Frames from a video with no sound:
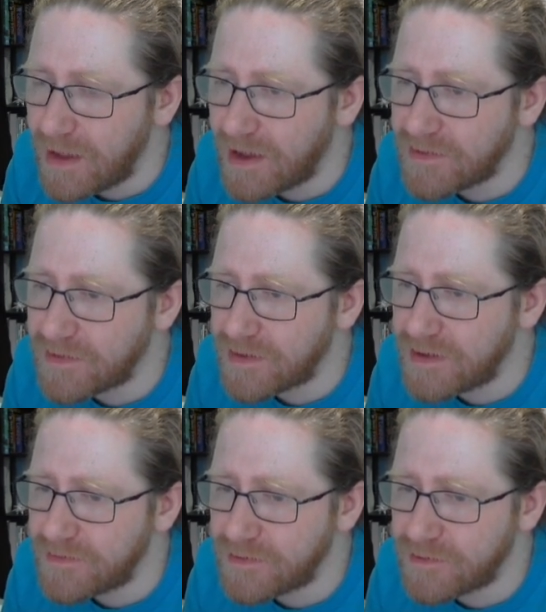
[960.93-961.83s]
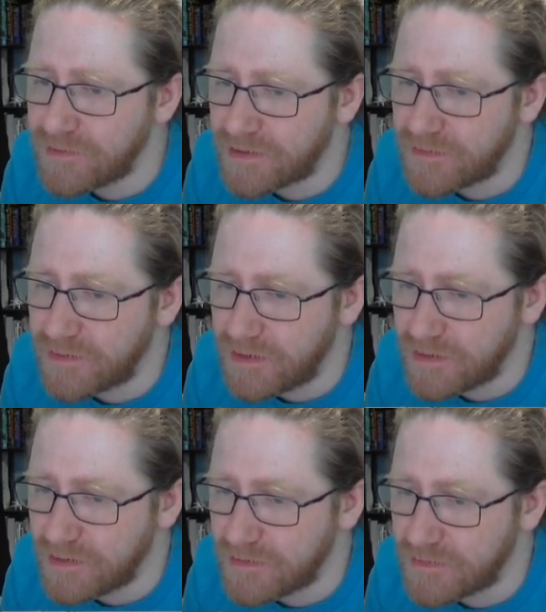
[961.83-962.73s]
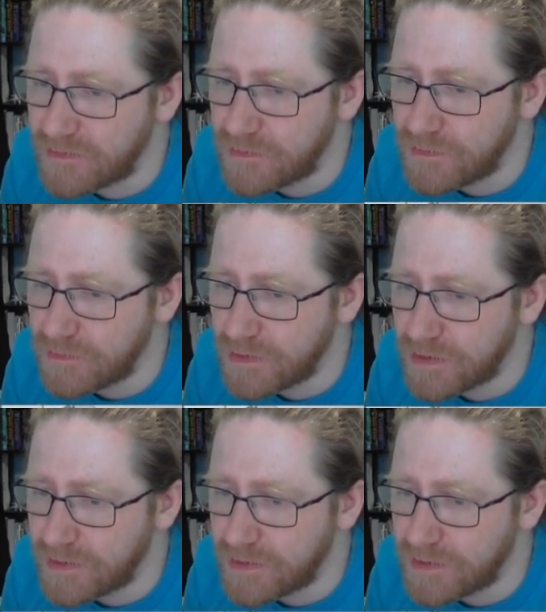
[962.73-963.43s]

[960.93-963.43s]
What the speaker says: I think the correct thing is to